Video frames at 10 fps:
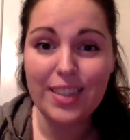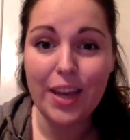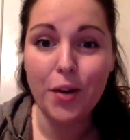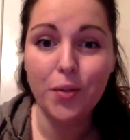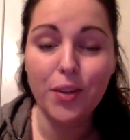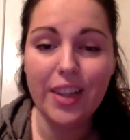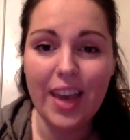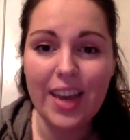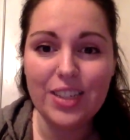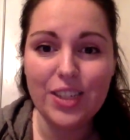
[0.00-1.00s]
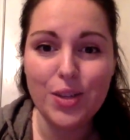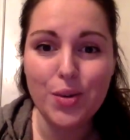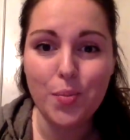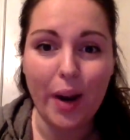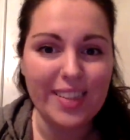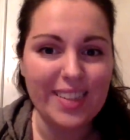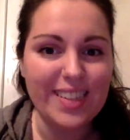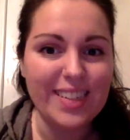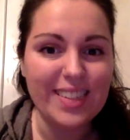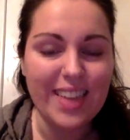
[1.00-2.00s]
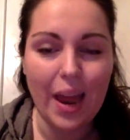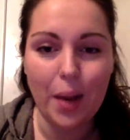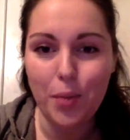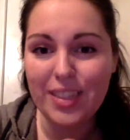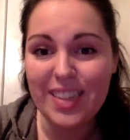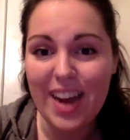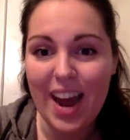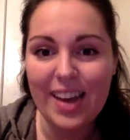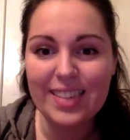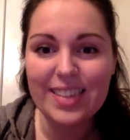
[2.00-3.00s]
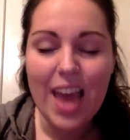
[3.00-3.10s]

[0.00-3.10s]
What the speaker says: They don't relate to prices and price tags.